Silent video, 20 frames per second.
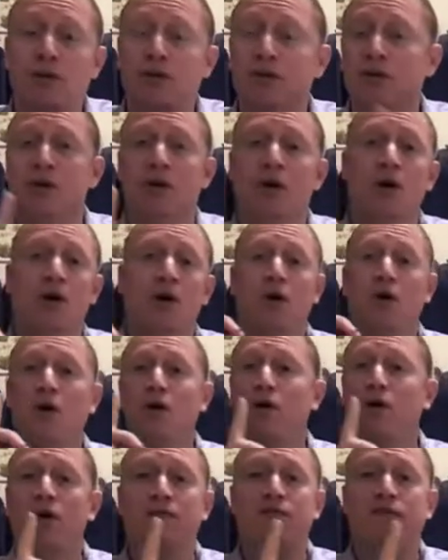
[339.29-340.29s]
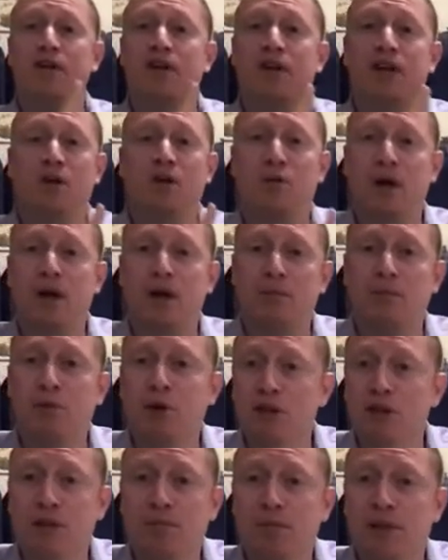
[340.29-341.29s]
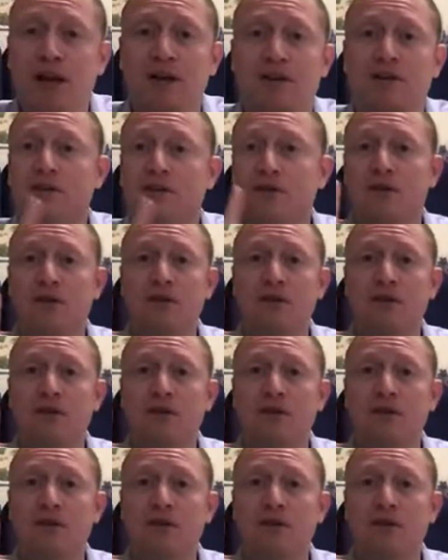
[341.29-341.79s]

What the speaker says: or a filter, something like that.